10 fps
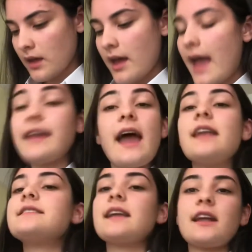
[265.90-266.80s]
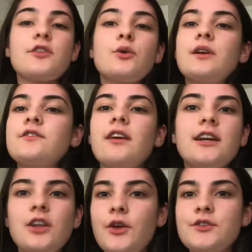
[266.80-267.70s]
Again, Senghennydd Court is very
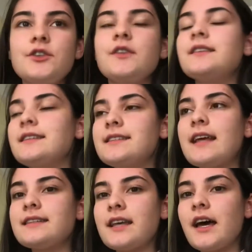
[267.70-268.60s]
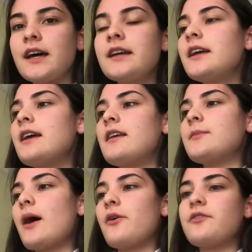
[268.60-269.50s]
close to the city centre. It's
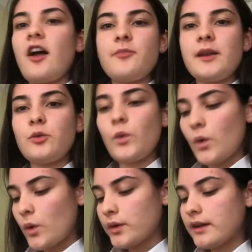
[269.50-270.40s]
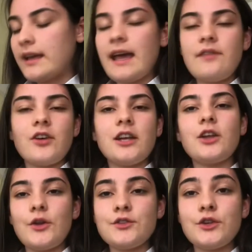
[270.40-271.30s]
about a 5-minute walk, again very
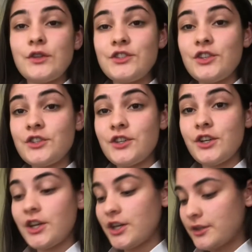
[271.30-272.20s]
close to the Students' Union.